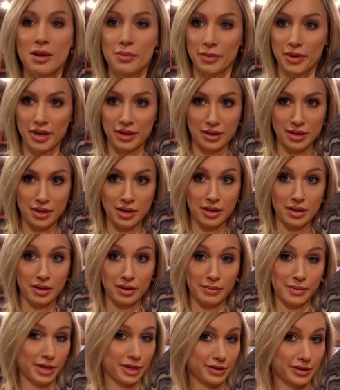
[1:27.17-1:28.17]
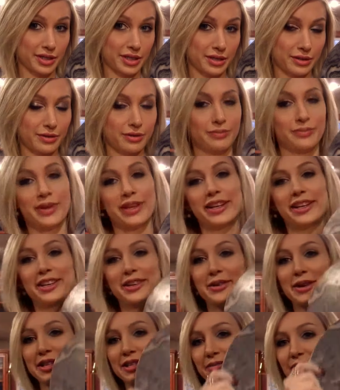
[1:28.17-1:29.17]
But I think I got a better deal. But
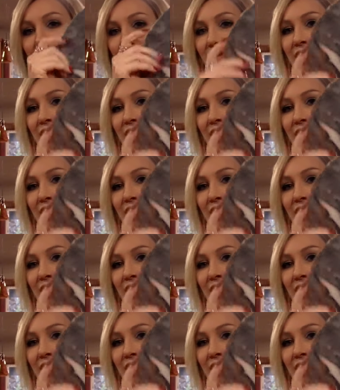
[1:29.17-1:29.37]
anyways,